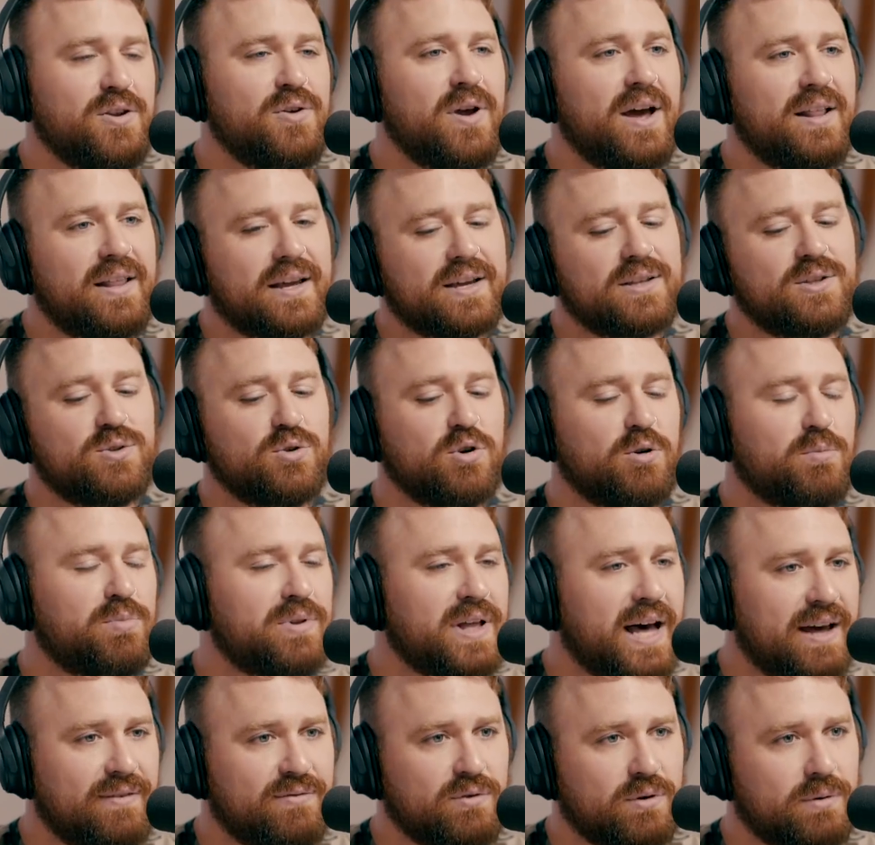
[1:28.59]
And you had like a dual
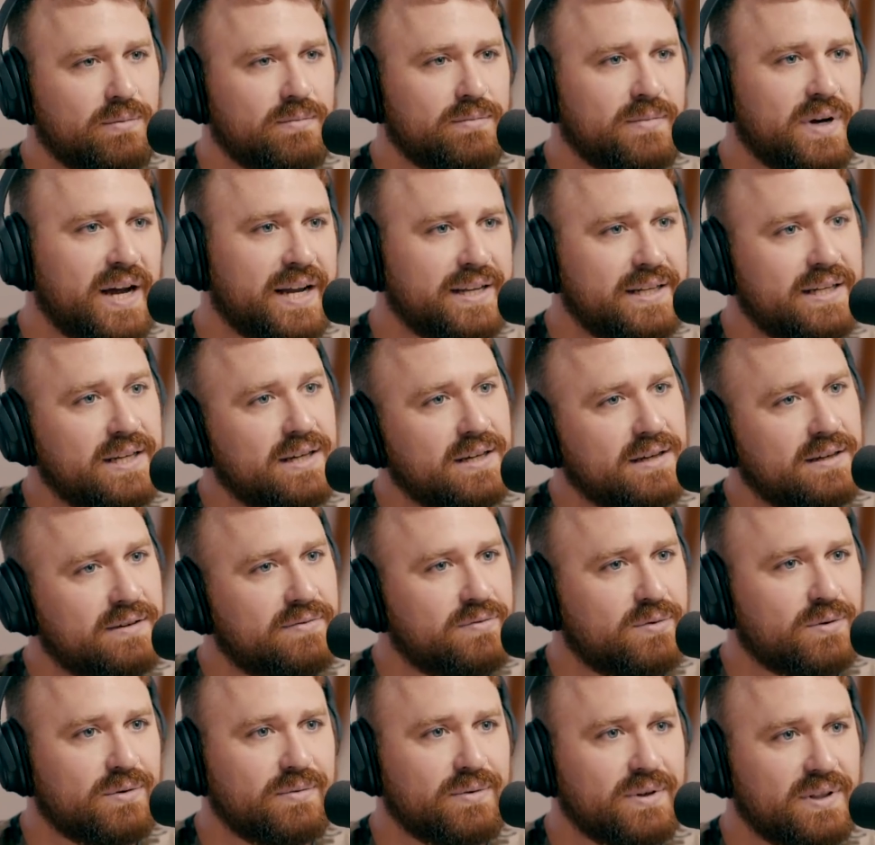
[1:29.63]
platform idea
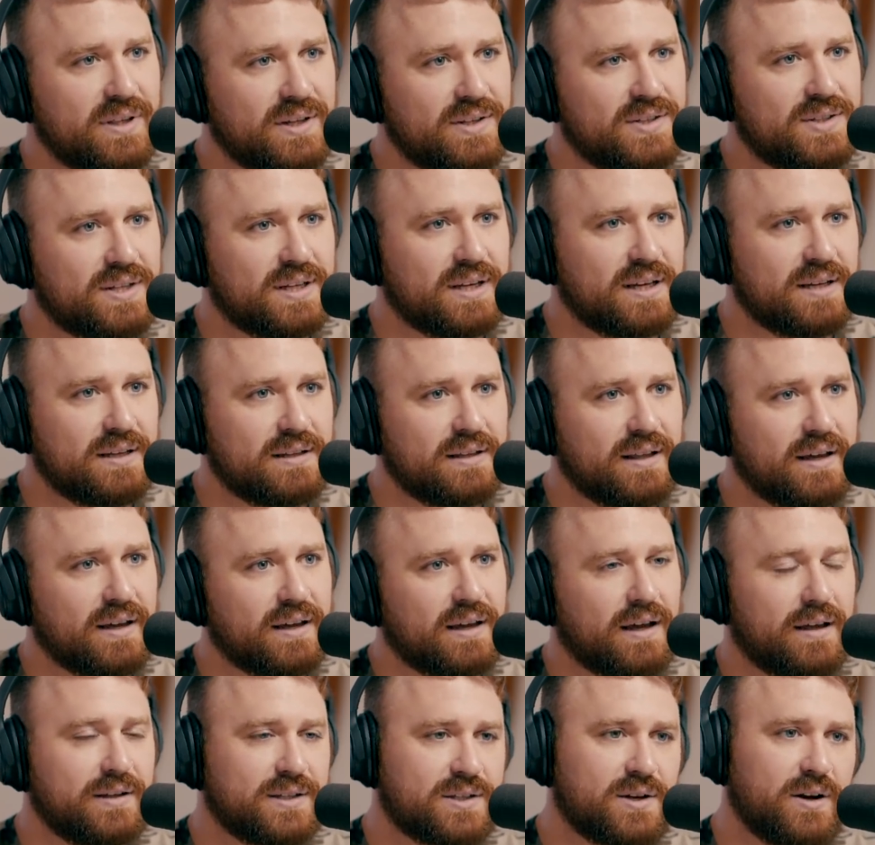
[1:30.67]
for releasing it.
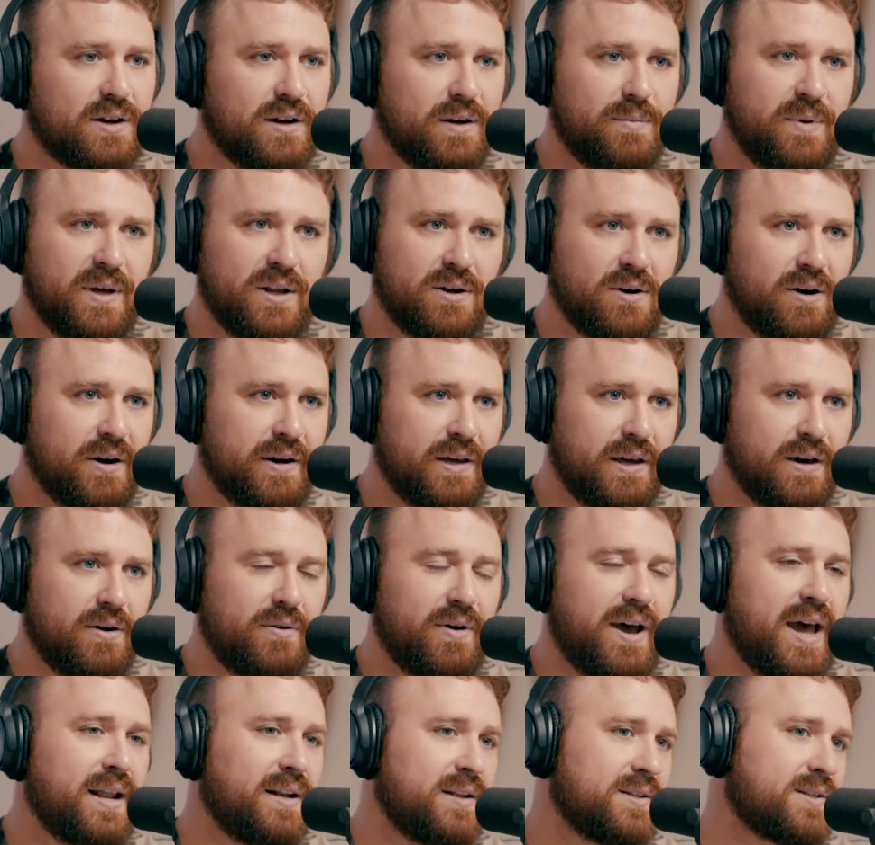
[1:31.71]
Like, it's going to be an
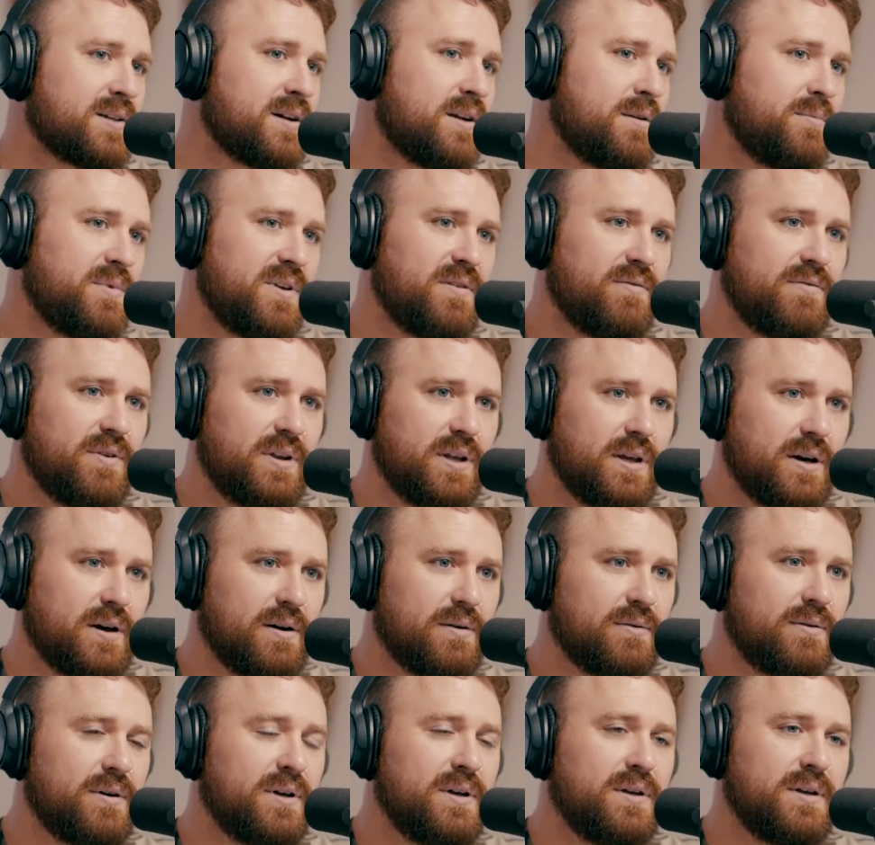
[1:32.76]
audio and it's going to be a
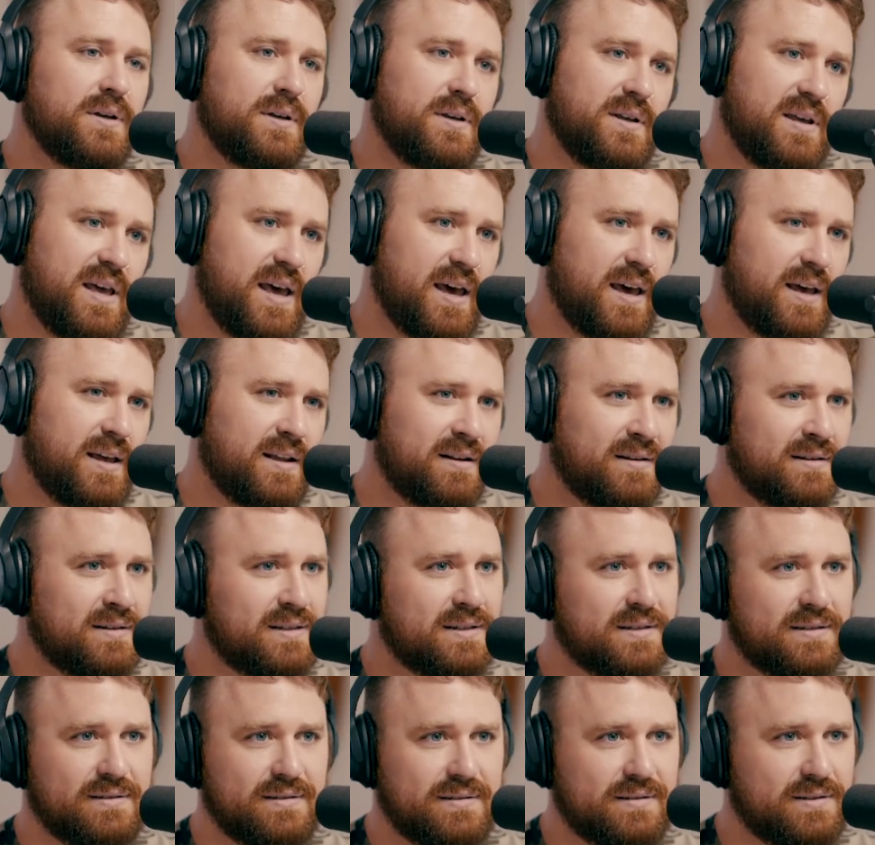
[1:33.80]
video. Mm -hmm.
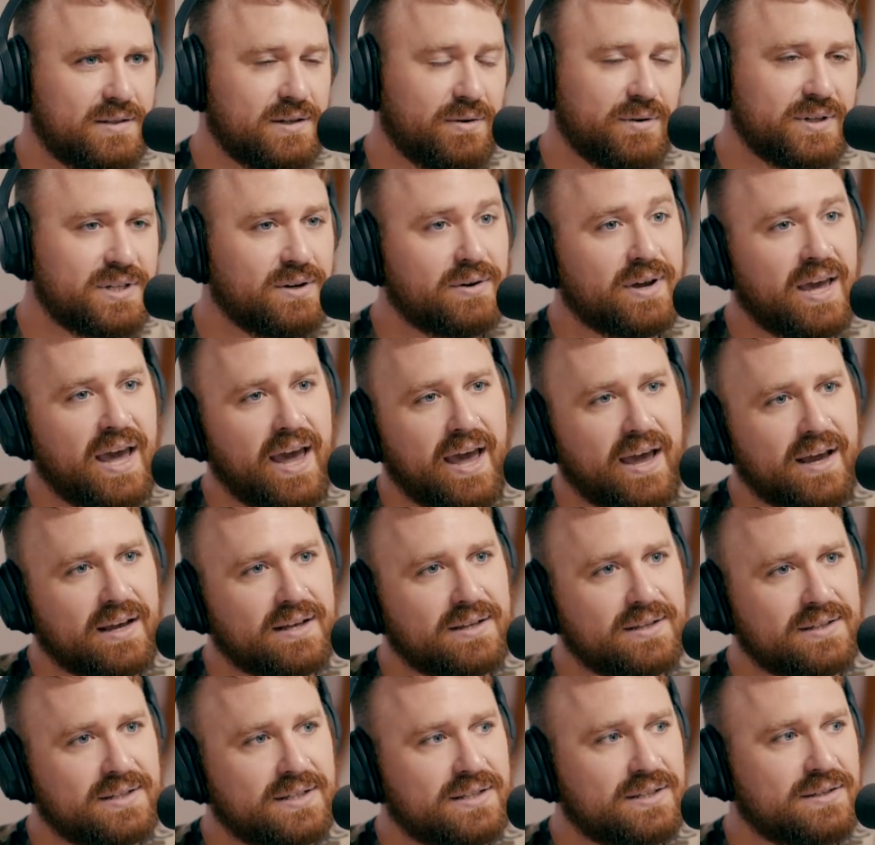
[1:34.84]
And so it's okay
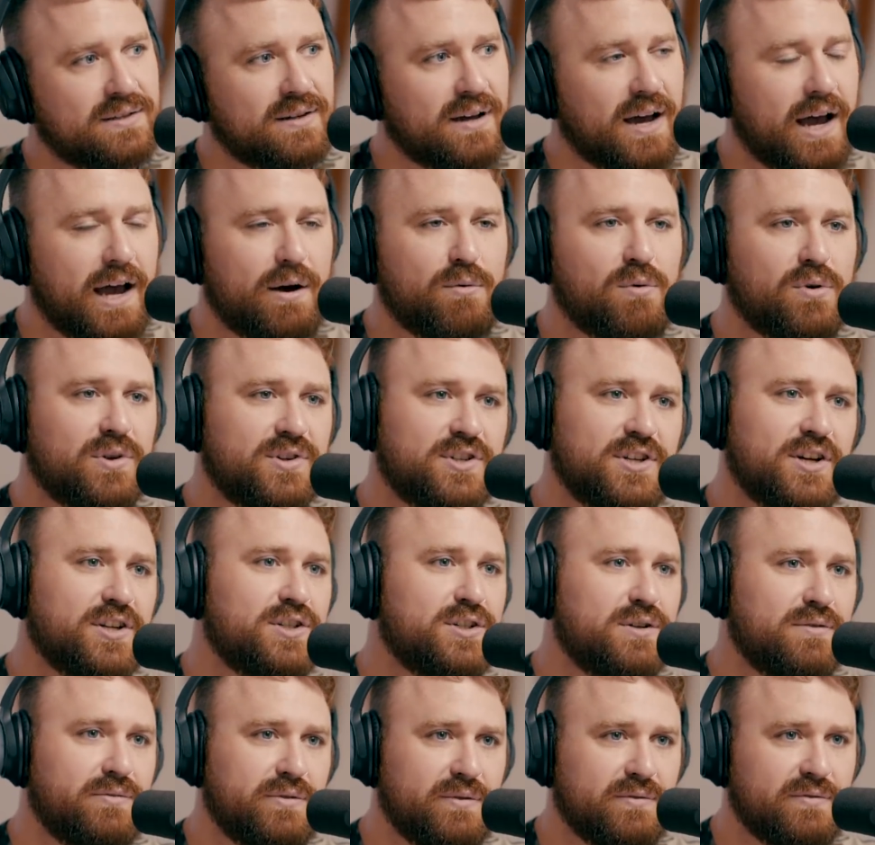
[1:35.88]
because I won't
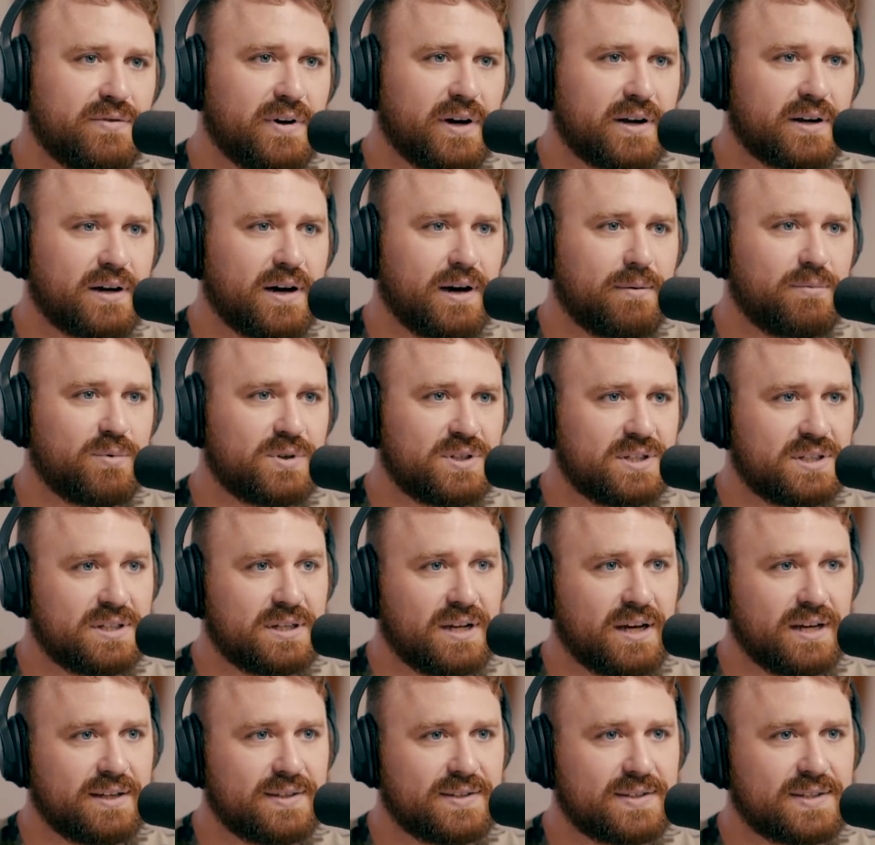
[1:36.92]
judge you if you fuck up, which is
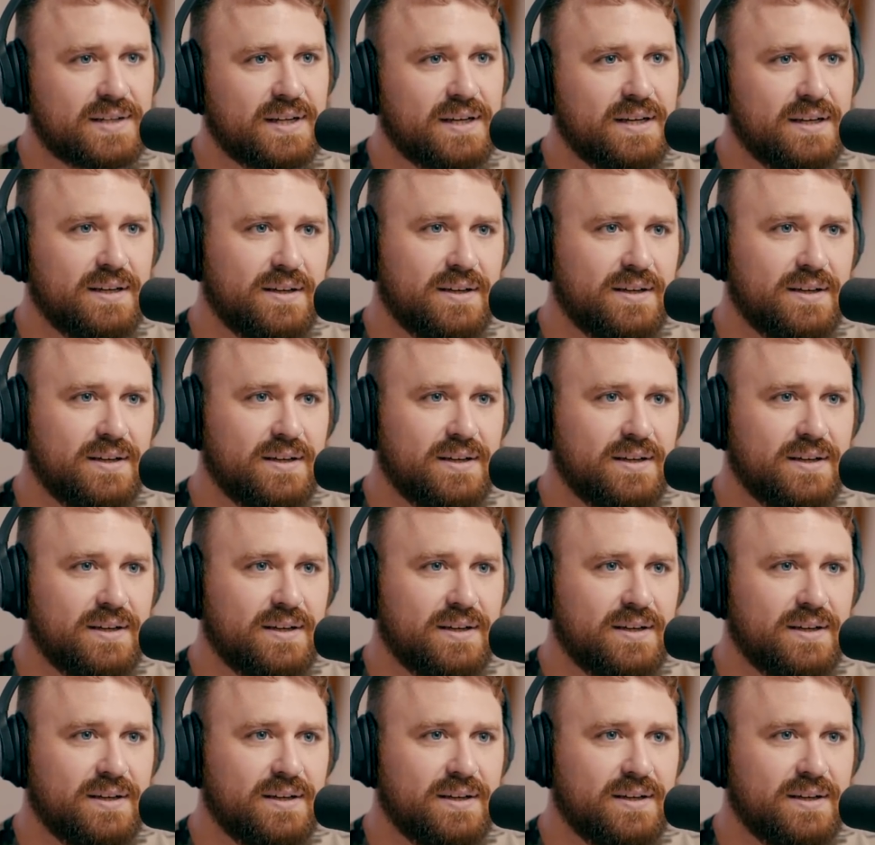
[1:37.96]
nice.